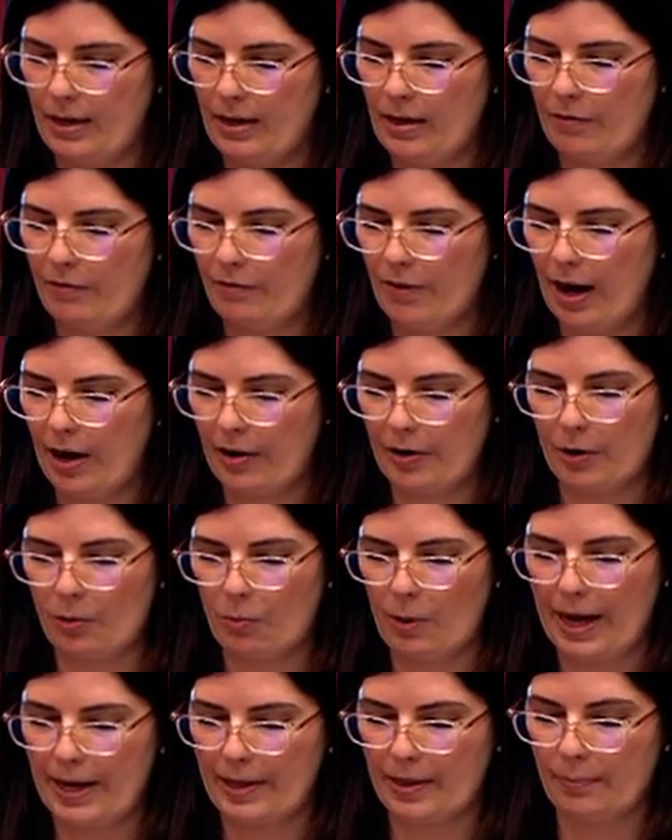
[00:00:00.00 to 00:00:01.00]
"Far and
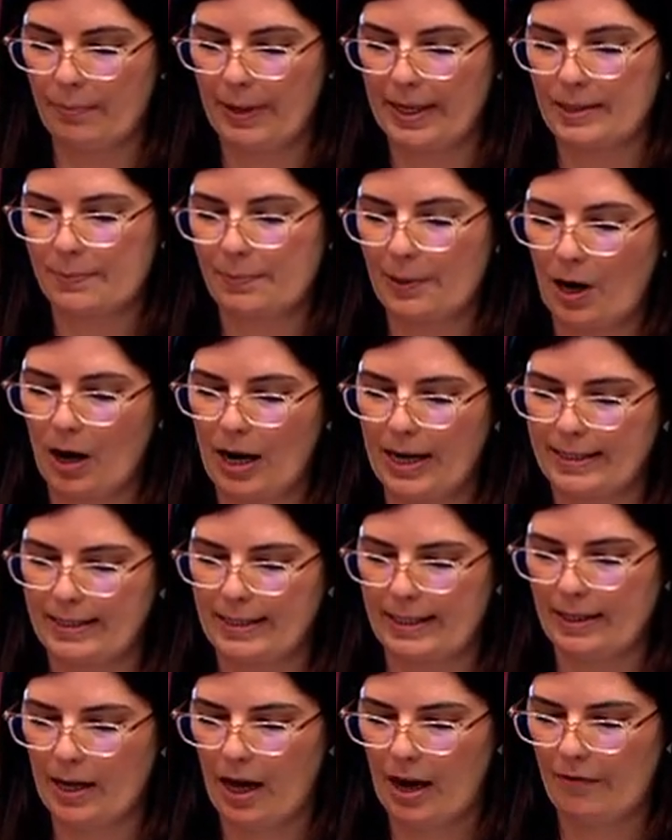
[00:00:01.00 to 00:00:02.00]
away the best prize
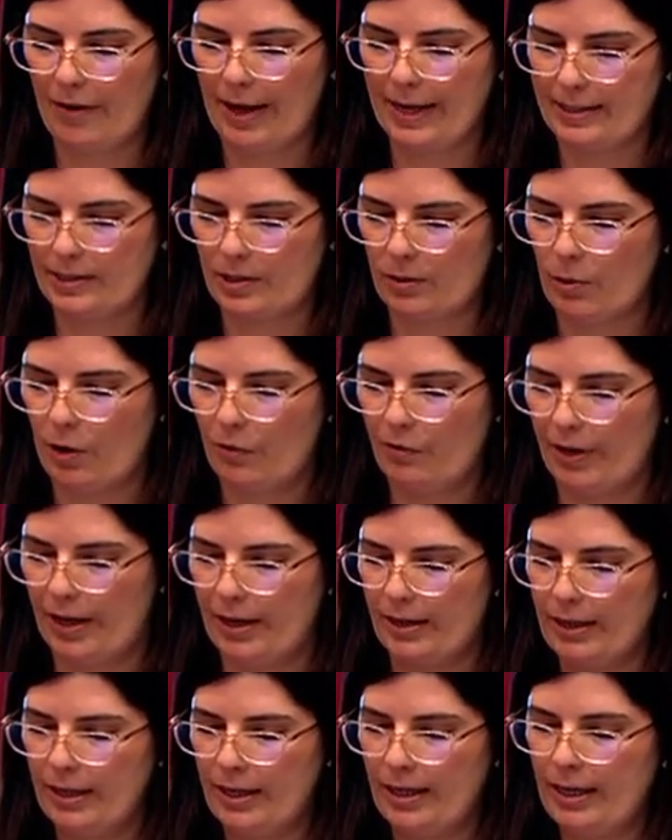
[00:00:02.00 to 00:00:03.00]
that life has to offer
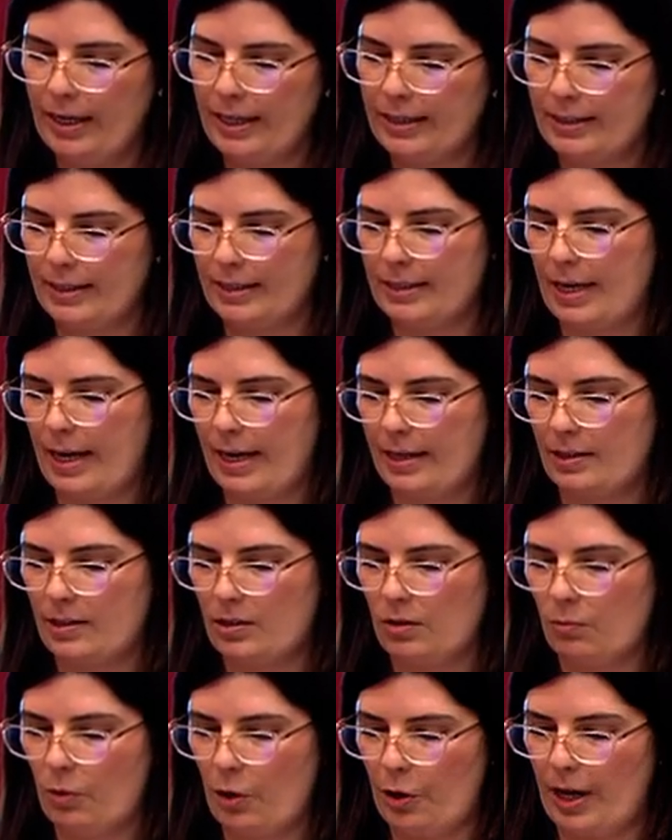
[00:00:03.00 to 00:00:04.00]
is the chance
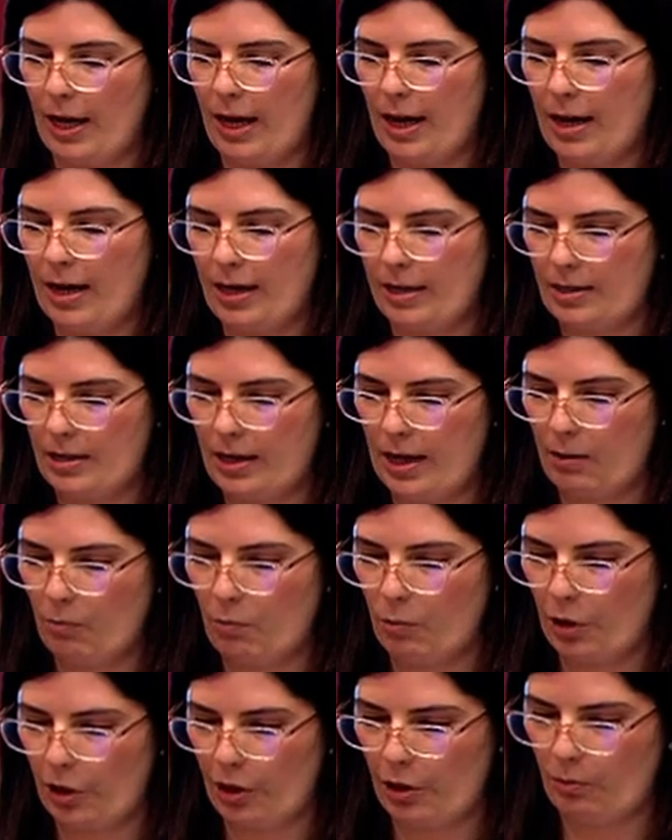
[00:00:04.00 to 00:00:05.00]
to work hard at
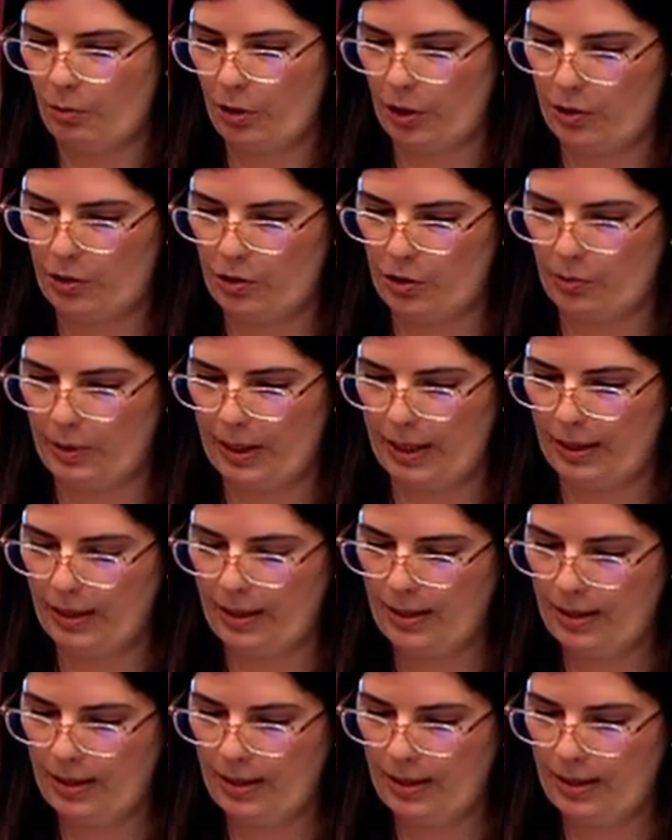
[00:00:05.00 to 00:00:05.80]
work worth doing."